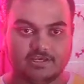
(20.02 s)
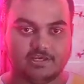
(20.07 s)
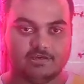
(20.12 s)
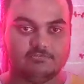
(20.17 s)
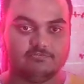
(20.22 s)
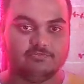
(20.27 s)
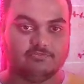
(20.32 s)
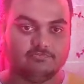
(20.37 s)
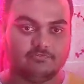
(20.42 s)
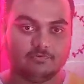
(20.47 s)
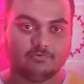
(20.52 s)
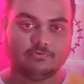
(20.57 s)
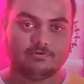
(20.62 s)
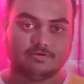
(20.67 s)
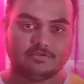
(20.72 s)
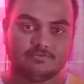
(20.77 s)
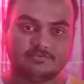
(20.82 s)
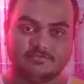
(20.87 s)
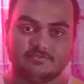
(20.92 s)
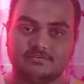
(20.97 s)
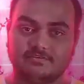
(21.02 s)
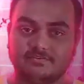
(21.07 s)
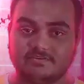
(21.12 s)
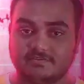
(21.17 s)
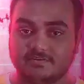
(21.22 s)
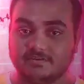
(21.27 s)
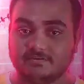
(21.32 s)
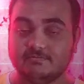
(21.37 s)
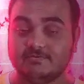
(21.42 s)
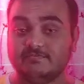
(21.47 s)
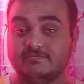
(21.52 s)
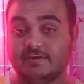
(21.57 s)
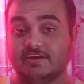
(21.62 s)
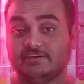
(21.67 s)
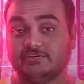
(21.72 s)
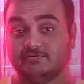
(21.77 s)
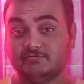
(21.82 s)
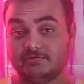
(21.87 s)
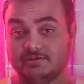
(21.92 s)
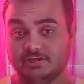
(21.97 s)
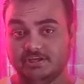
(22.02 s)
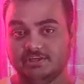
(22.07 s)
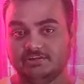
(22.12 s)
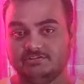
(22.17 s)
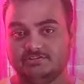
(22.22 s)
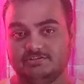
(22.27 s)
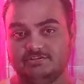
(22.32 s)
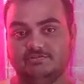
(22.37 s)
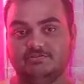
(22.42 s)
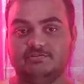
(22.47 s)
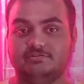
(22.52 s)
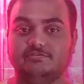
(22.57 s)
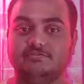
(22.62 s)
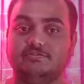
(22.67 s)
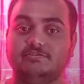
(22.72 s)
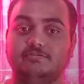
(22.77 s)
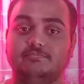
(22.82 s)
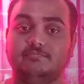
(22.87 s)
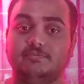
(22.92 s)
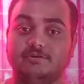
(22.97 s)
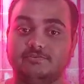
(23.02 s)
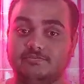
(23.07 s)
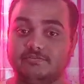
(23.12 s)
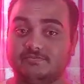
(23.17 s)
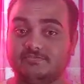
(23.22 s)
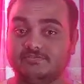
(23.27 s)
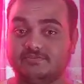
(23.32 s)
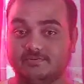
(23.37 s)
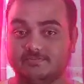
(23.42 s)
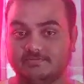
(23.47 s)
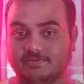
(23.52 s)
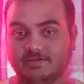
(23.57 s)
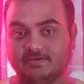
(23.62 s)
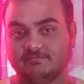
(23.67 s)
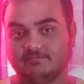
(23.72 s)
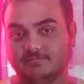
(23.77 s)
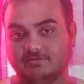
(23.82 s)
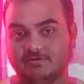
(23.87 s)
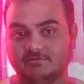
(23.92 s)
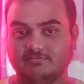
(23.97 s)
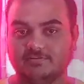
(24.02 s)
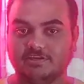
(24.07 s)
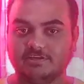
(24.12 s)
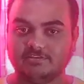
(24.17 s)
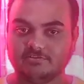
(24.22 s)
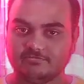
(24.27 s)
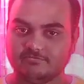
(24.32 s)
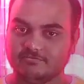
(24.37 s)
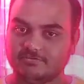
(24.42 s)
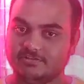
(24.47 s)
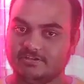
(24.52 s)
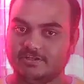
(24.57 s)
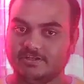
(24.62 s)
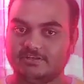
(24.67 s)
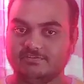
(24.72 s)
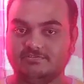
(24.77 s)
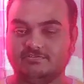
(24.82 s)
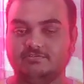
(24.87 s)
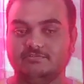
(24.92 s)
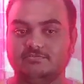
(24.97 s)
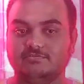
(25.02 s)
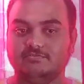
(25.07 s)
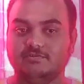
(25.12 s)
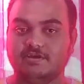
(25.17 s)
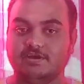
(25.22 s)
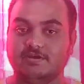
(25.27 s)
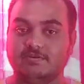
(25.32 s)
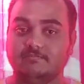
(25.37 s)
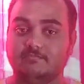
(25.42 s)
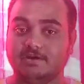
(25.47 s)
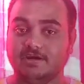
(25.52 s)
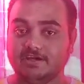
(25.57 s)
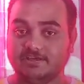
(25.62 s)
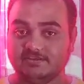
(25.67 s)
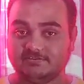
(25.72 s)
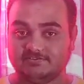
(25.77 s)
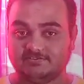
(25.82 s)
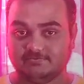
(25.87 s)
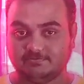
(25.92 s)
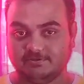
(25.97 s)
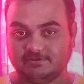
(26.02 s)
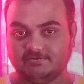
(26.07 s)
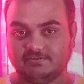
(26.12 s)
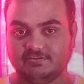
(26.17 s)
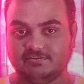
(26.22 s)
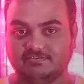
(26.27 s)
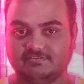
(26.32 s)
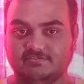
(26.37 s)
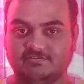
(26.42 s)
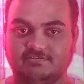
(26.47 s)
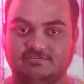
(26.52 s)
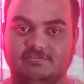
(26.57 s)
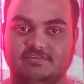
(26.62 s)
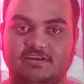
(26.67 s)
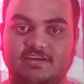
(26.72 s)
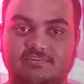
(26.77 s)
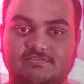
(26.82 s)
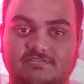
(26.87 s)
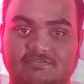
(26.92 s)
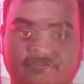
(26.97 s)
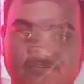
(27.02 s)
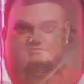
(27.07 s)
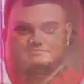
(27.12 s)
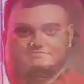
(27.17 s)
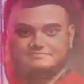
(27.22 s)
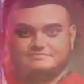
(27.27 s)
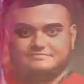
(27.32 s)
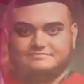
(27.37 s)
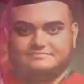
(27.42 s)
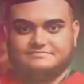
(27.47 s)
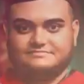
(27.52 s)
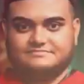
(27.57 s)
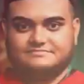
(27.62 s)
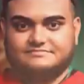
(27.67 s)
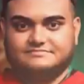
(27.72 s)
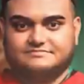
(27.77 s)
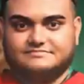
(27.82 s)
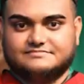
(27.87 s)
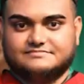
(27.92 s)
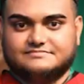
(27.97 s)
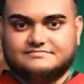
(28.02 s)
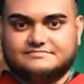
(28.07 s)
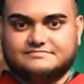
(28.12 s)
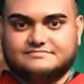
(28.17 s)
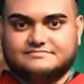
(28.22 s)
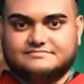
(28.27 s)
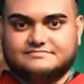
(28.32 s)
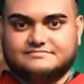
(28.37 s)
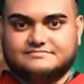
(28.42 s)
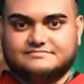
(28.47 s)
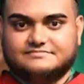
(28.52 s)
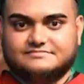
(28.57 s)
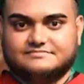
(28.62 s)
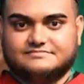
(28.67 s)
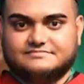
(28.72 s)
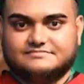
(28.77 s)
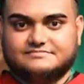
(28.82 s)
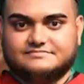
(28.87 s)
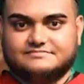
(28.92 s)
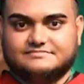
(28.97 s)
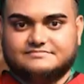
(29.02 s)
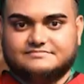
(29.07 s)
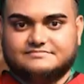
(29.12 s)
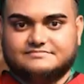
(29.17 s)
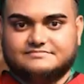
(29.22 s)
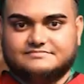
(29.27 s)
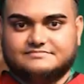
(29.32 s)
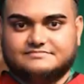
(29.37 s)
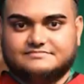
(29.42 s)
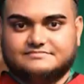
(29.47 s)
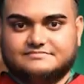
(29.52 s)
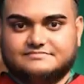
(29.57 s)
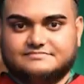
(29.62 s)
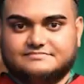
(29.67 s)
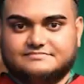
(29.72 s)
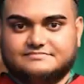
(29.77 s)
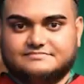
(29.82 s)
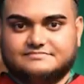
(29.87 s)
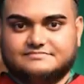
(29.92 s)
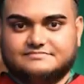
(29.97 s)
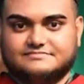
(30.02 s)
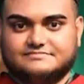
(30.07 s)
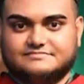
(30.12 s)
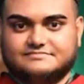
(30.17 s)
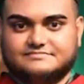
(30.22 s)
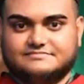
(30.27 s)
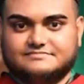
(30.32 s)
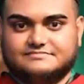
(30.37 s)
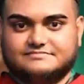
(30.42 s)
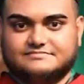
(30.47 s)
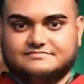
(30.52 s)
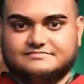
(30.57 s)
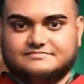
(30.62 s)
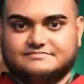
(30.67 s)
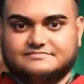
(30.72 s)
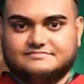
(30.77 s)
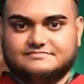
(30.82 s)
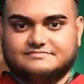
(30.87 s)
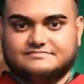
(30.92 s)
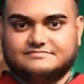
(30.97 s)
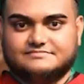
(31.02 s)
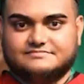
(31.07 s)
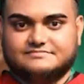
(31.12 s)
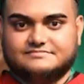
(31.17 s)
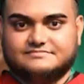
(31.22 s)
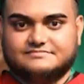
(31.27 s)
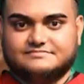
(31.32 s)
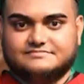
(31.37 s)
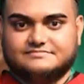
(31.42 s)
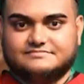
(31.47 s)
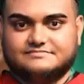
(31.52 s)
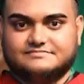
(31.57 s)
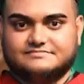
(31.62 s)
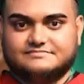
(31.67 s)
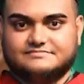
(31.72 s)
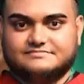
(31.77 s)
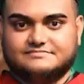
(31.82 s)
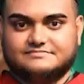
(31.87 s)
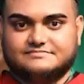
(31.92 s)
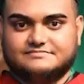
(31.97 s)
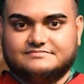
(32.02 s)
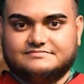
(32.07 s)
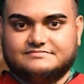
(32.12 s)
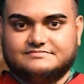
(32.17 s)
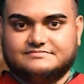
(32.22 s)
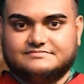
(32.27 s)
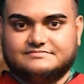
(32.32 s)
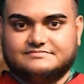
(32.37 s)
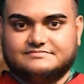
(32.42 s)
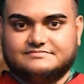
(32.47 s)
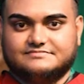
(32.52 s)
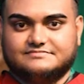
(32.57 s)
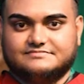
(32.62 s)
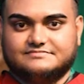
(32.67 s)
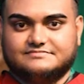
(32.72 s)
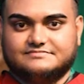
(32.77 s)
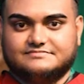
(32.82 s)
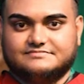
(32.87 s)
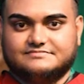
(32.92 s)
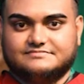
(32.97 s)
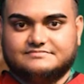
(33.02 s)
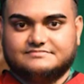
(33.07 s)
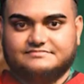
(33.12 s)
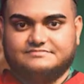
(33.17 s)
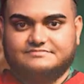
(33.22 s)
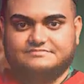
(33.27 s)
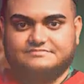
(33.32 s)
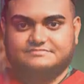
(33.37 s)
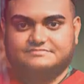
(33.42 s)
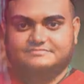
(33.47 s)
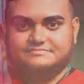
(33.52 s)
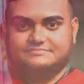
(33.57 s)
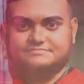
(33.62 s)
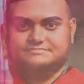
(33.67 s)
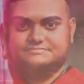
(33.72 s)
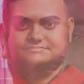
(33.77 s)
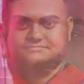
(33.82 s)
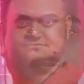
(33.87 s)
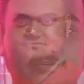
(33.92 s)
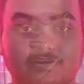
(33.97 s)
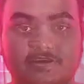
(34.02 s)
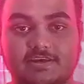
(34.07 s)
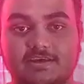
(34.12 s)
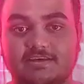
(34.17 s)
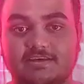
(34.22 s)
As we focus on the theme of education during the month of September, I'd like to relate to you my experience as a student. Pre-COVID and post-COVID, there are numerous quantitative studies and empirical